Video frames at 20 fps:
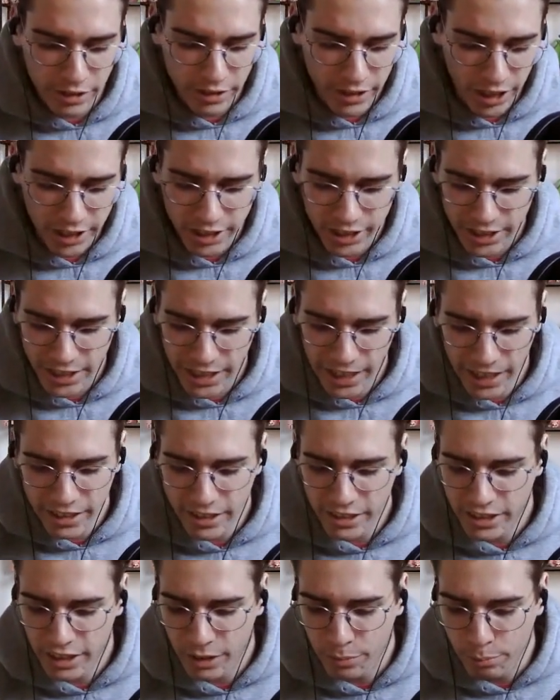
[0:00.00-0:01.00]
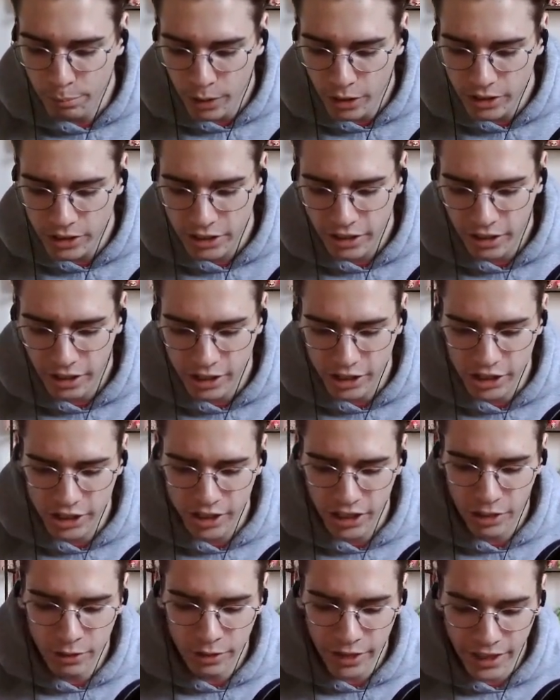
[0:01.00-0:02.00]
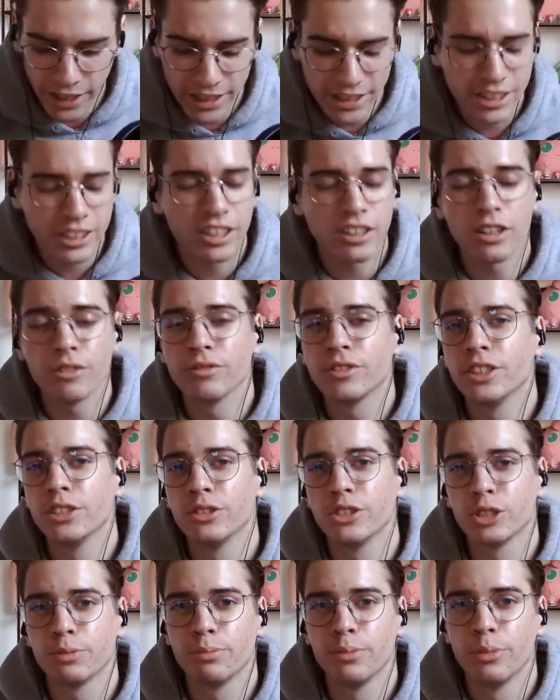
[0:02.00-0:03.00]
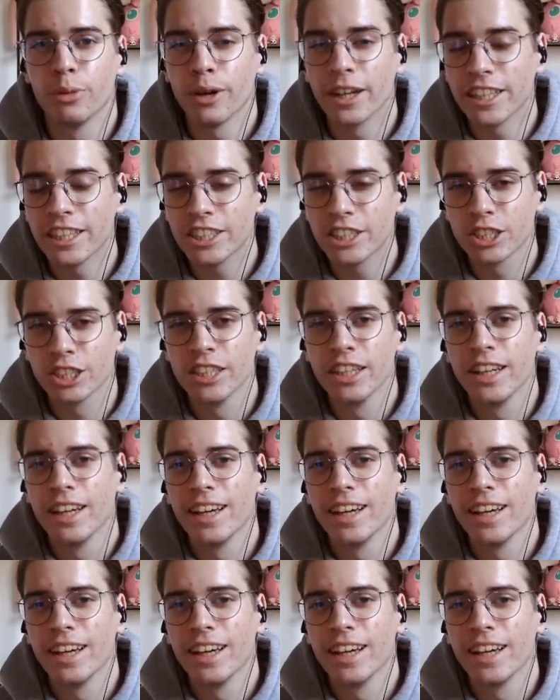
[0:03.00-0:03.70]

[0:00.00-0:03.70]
that scatter, that multi-archer tower inside of these raids